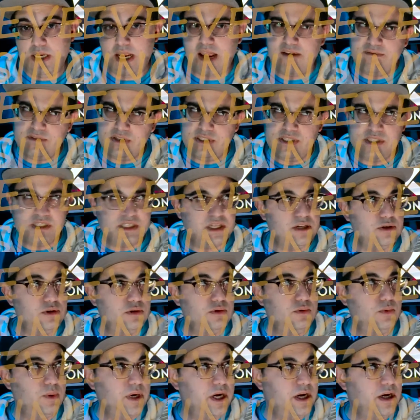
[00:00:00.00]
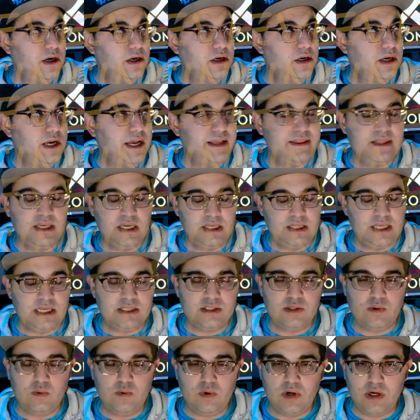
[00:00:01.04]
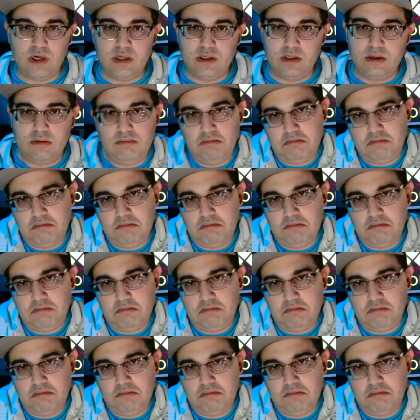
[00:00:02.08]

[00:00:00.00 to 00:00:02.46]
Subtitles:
Every single where? I think that's a word.